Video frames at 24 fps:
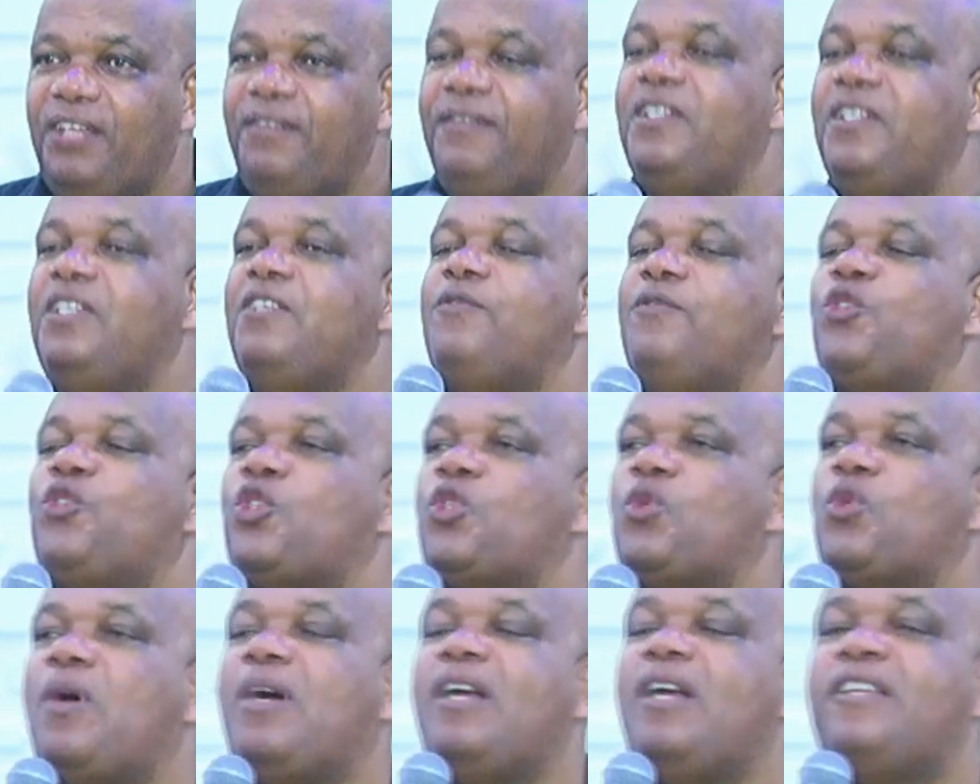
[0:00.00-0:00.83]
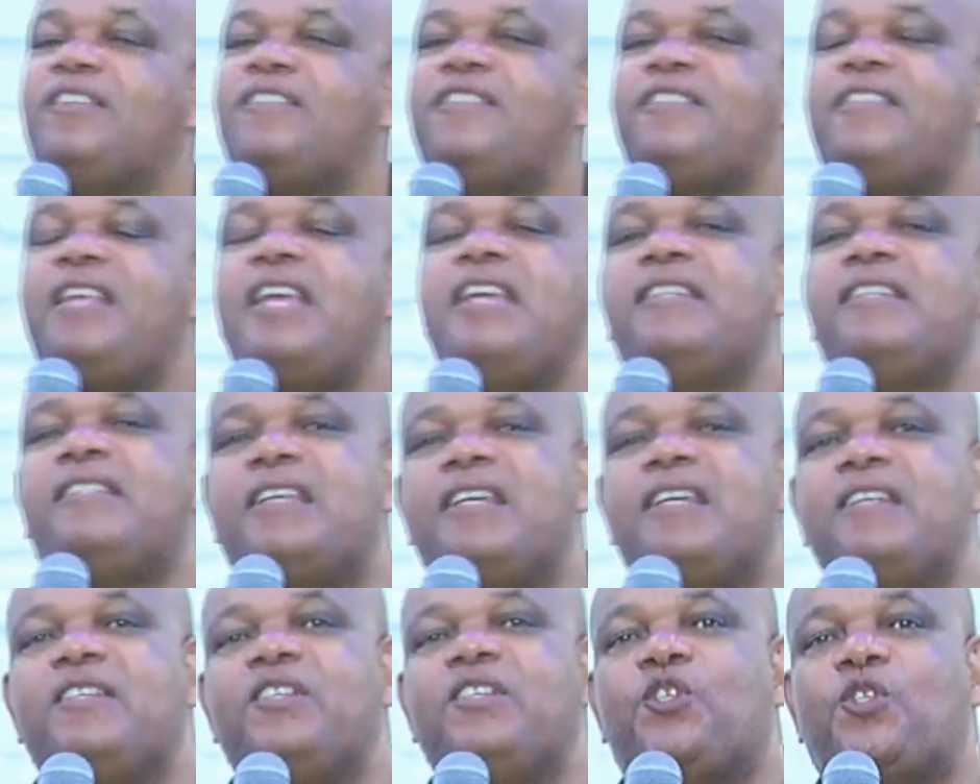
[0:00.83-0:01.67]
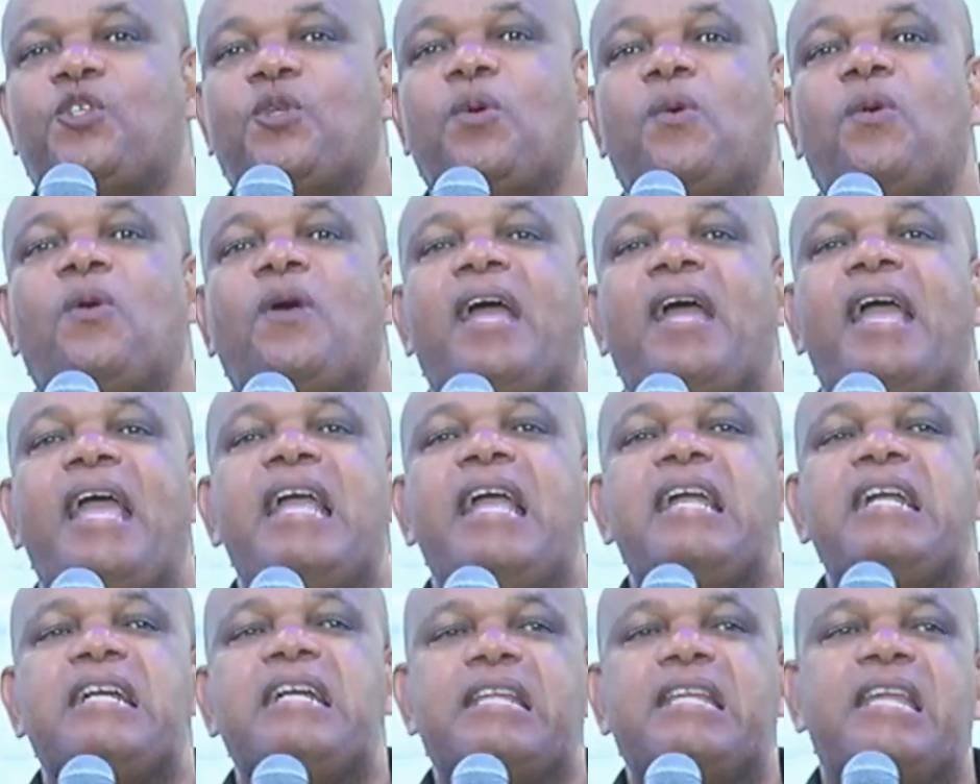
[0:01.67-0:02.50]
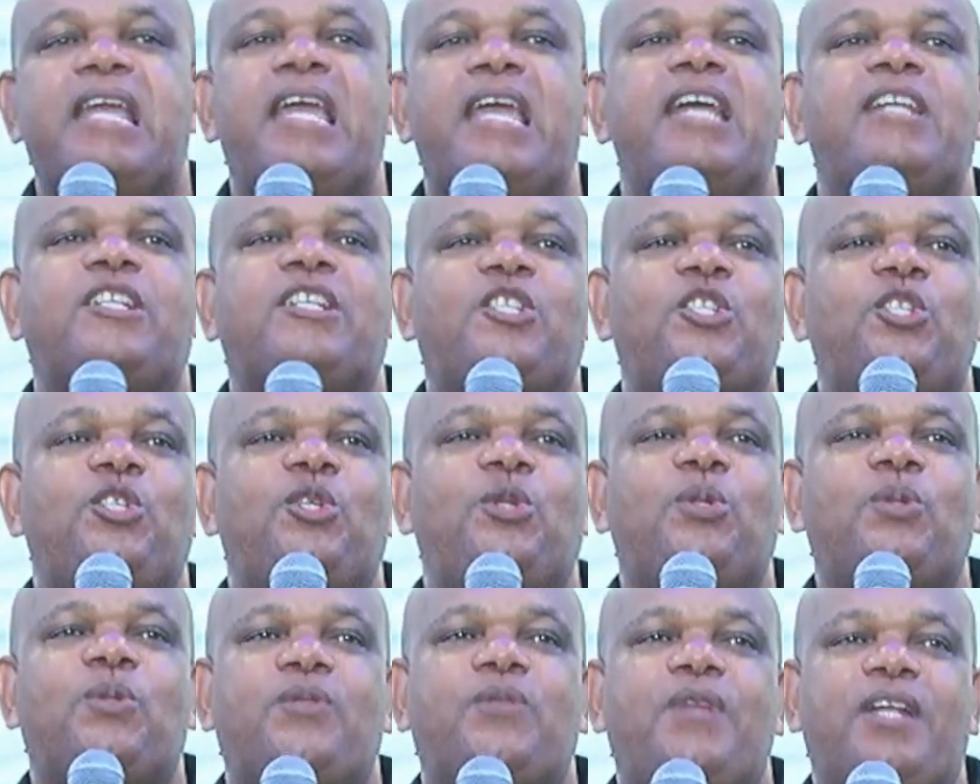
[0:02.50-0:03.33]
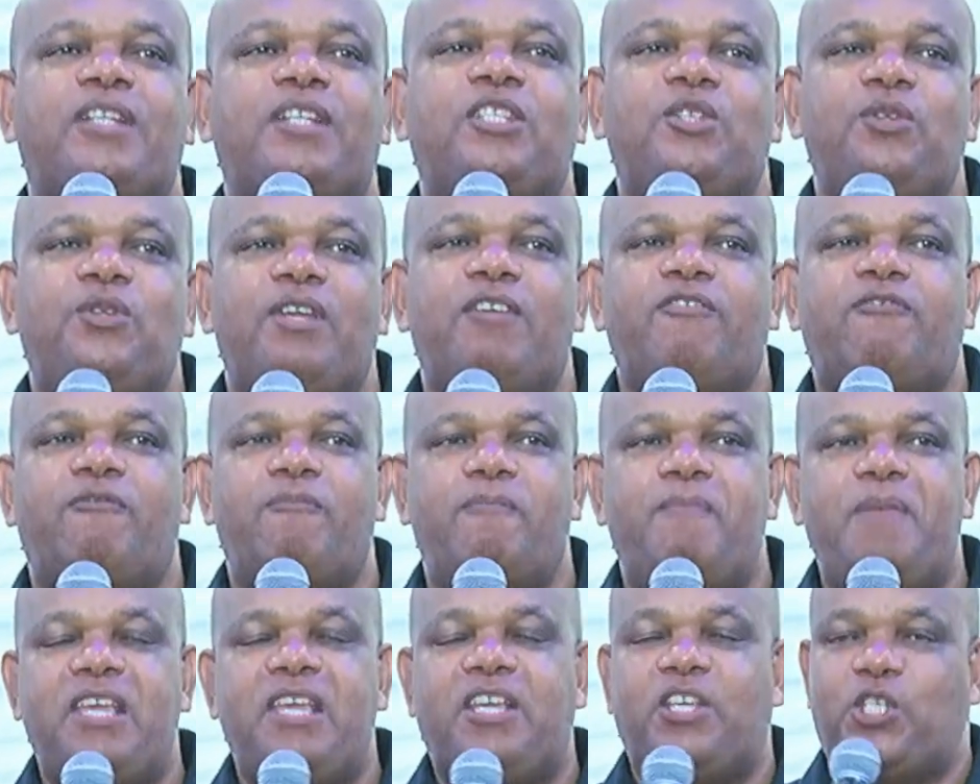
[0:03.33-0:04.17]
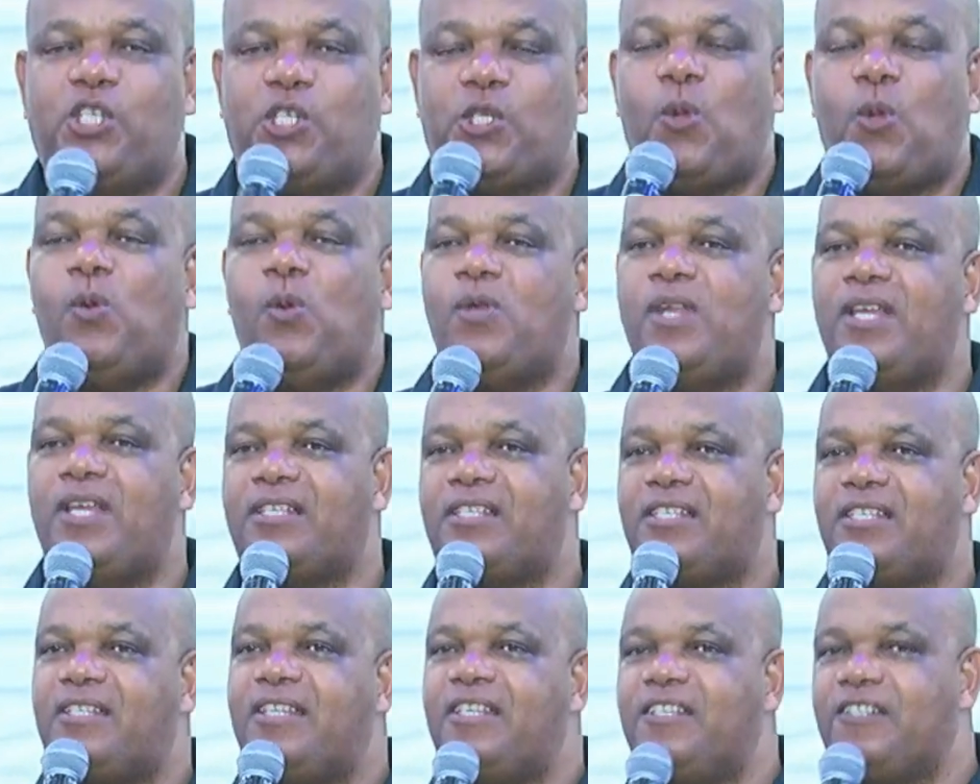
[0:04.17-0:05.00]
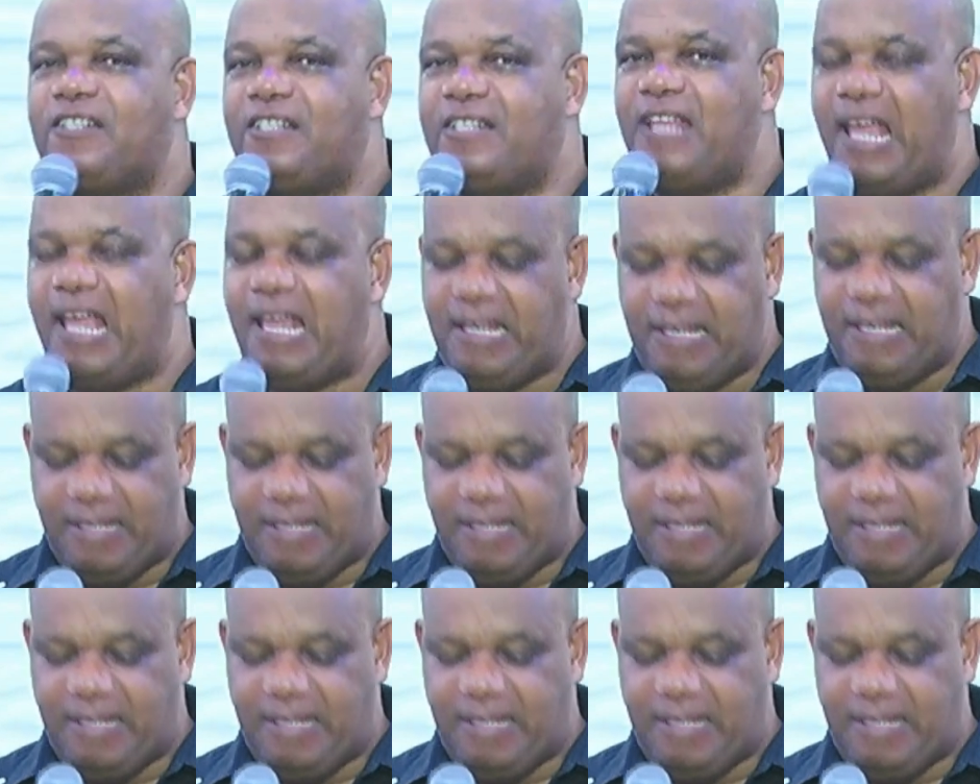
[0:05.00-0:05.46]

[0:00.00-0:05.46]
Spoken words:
if Satan is so angry at you that you have big shoulders this day,